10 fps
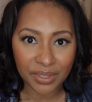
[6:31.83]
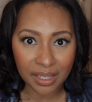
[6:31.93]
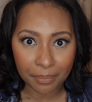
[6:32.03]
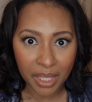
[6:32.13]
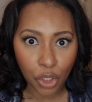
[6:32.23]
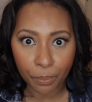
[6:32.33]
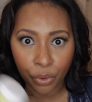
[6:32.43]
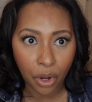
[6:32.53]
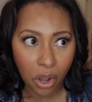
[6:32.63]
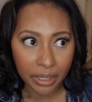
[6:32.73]
something you
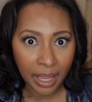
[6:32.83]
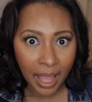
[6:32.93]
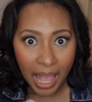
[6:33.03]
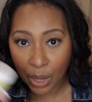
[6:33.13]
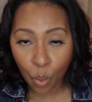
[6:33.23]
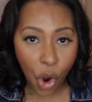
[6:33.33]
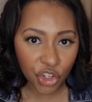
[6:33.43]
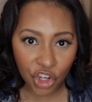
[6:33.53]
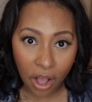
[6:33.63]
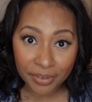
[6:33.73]
put on and
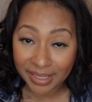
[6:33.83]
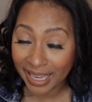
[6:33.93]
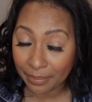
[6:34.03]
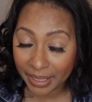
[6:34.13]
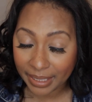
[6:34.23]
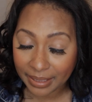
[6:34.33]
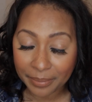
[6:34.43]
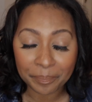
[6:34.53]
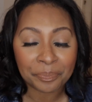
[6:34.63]
wash off in 10 minutes.